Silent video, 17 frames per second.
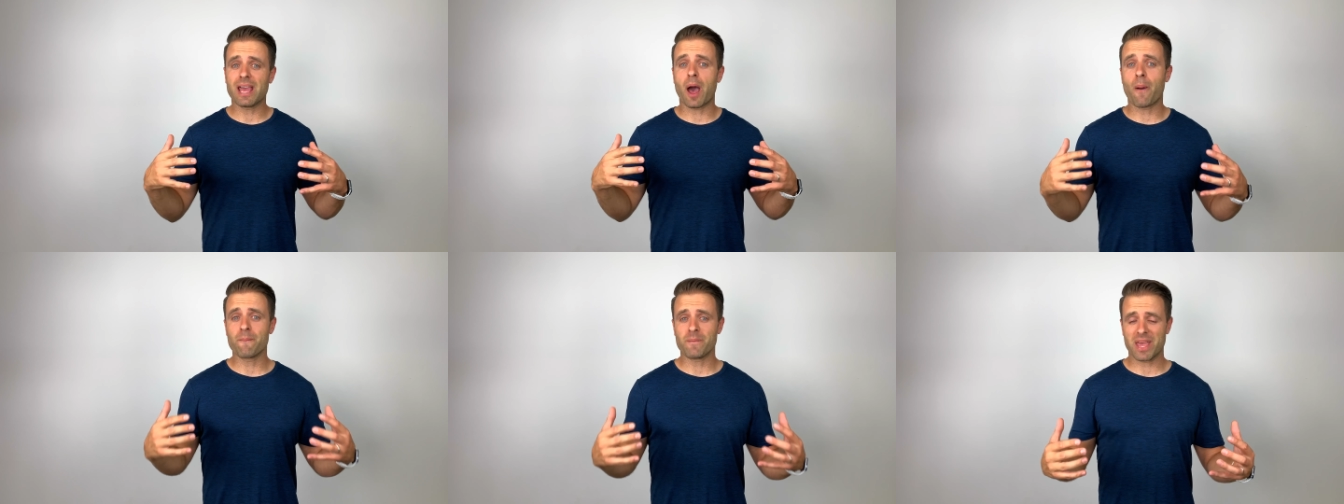
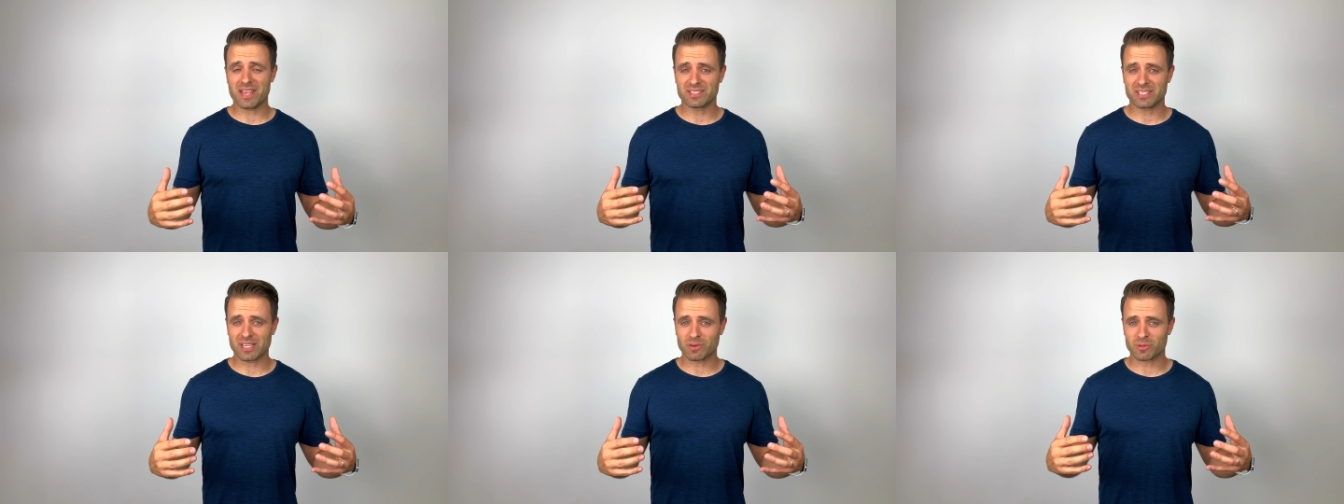
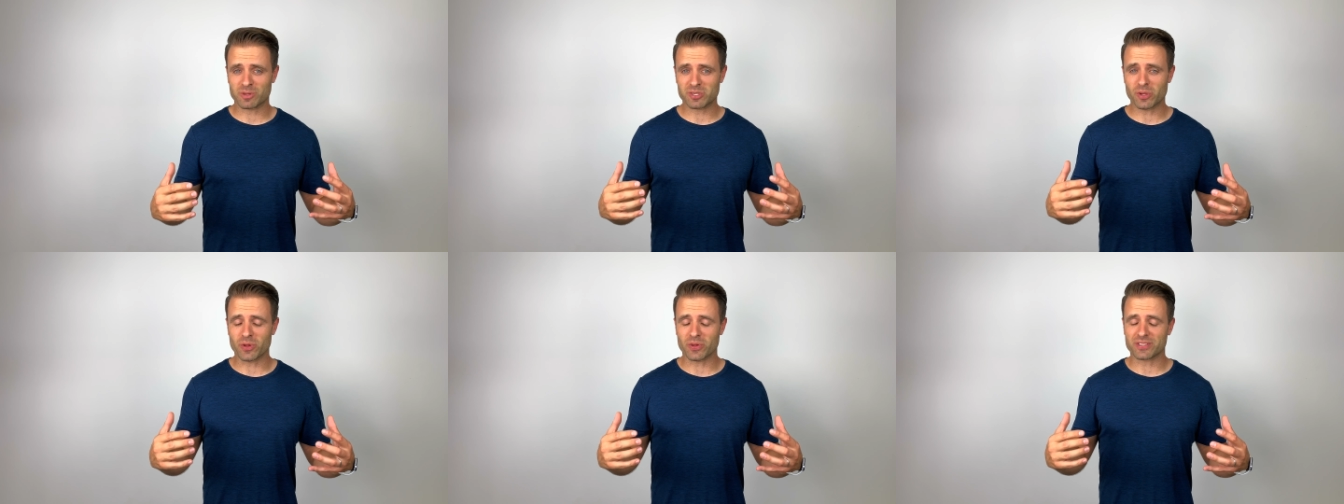amazing
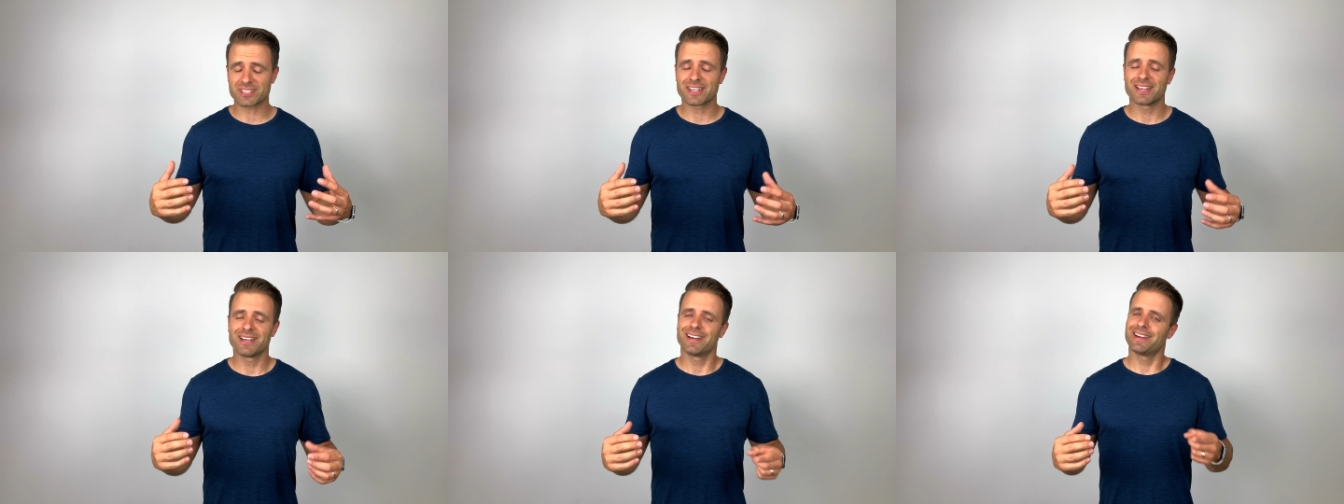
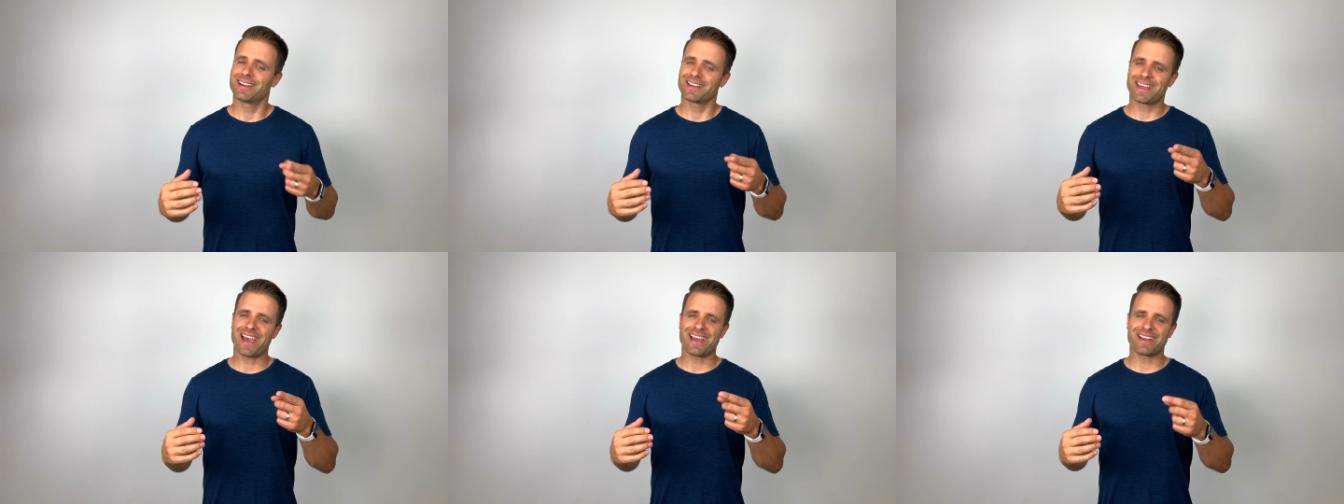results.
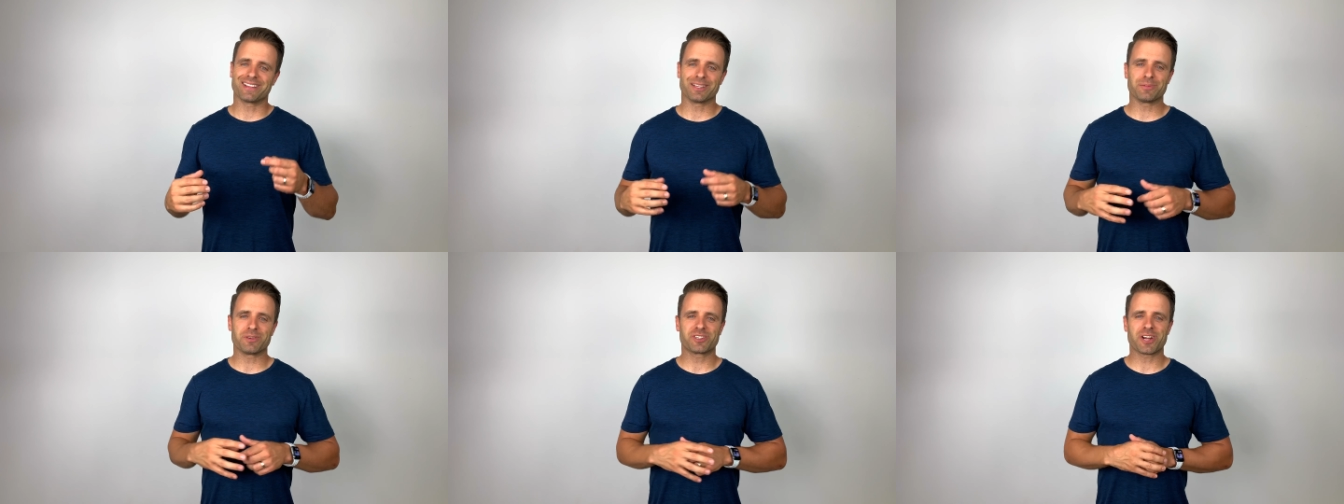Okay,
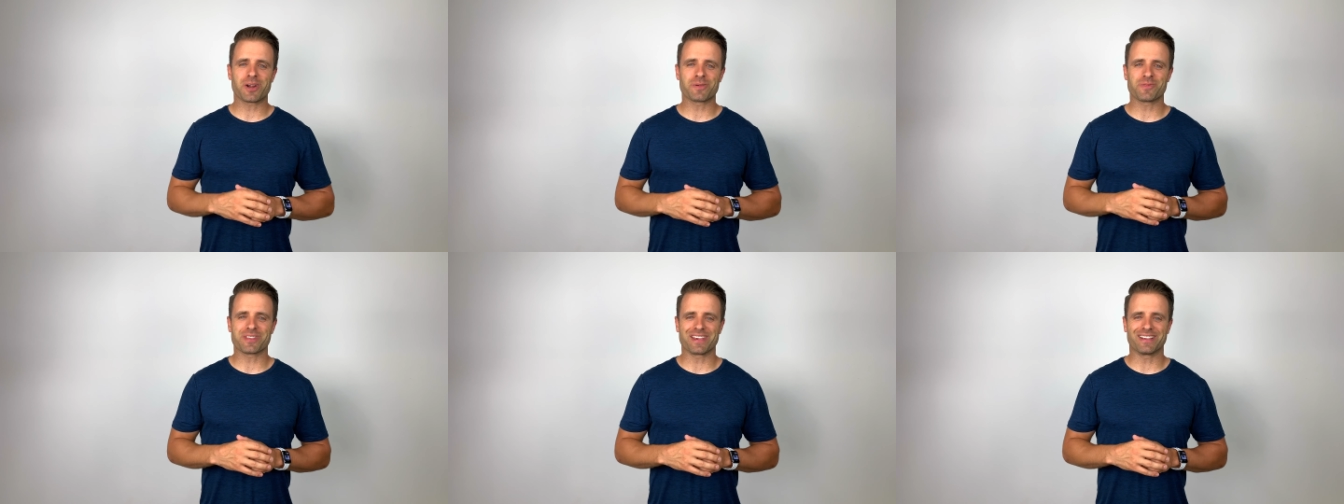let me share
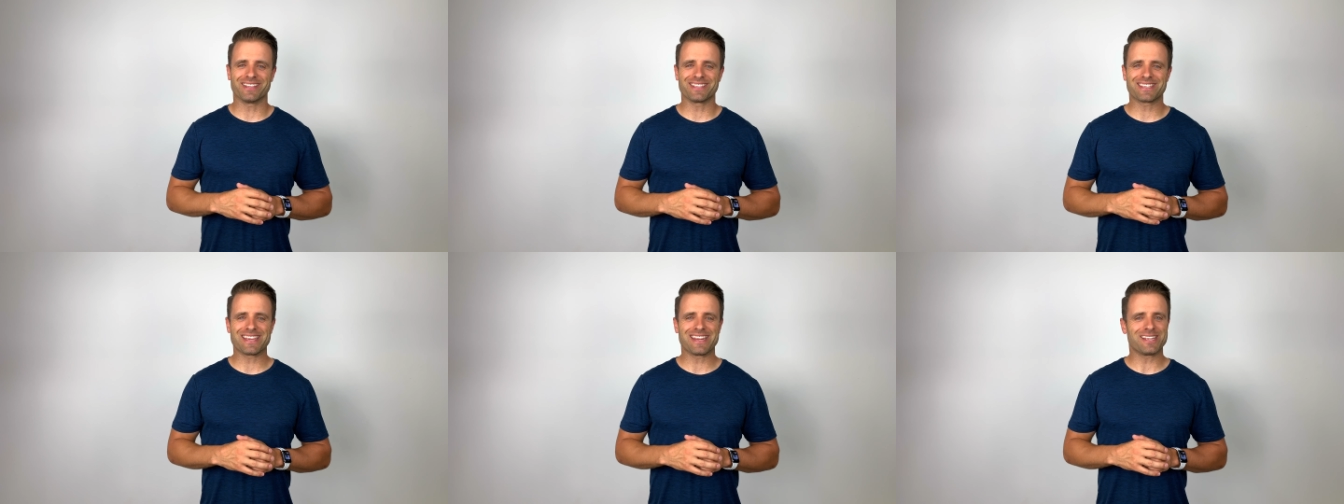them with you.
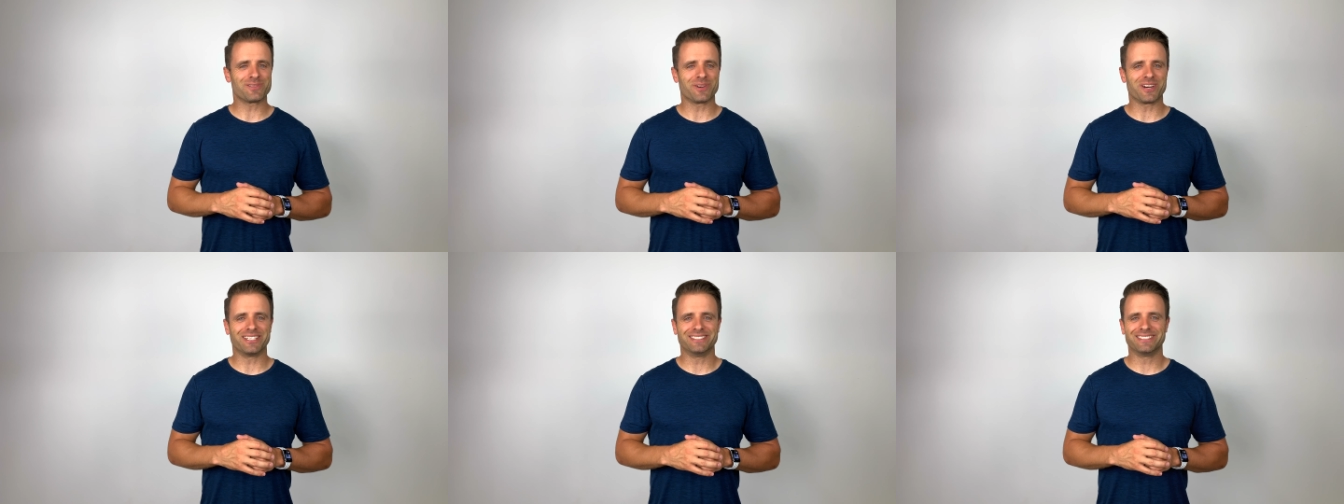Let's get into it.